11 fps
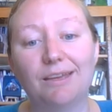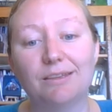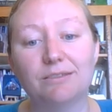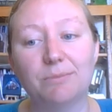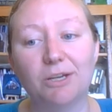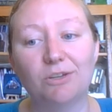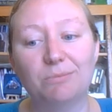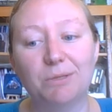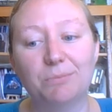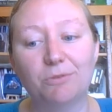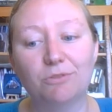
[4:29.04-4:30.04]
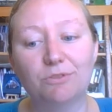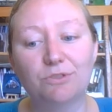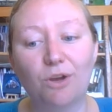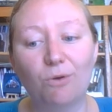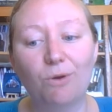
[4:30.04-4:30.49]
as married people.
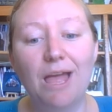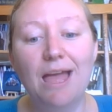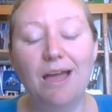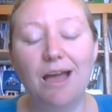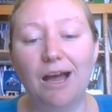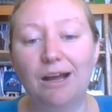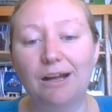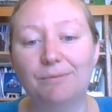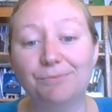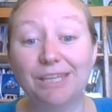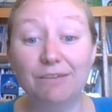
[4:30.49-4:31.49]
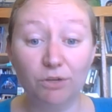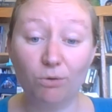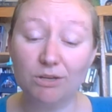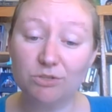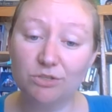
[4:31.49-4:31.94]
So leave
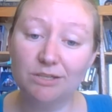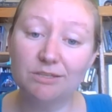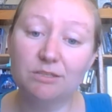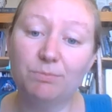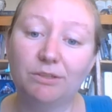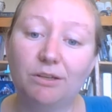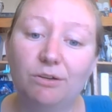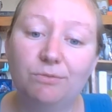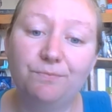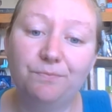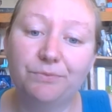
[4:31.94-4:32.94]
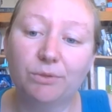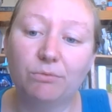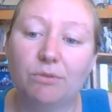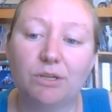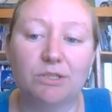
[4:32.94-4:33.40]
your questions below.
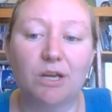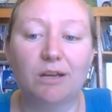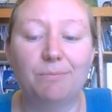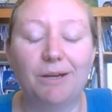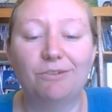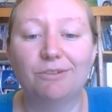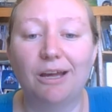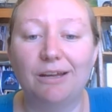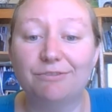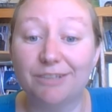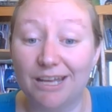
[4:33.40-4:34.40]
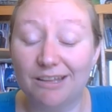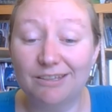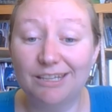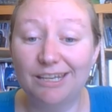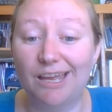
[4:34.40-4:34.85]
We're going to talk about
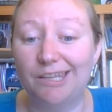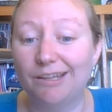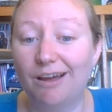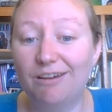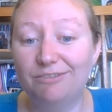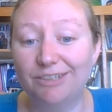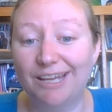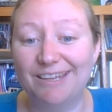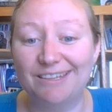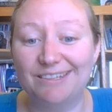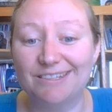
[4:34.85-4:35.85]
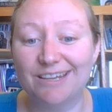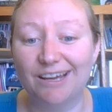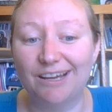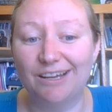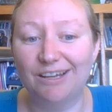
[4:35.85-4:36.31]
fidelity and love and
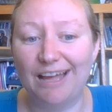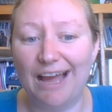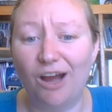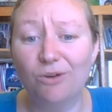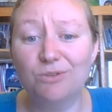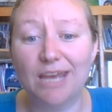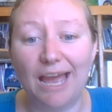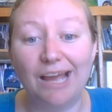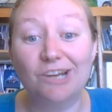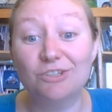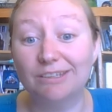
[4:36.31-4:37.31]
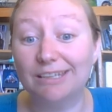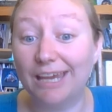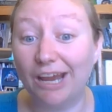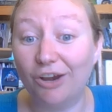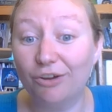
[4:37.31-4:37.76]
how to actually
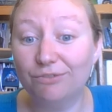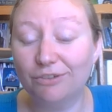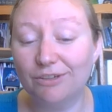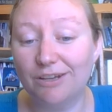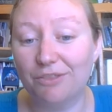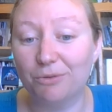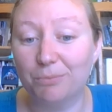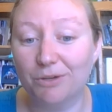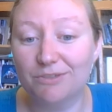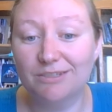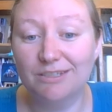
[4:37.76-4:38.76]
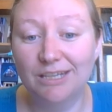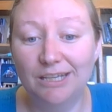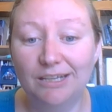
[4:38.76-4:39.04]
care for another person.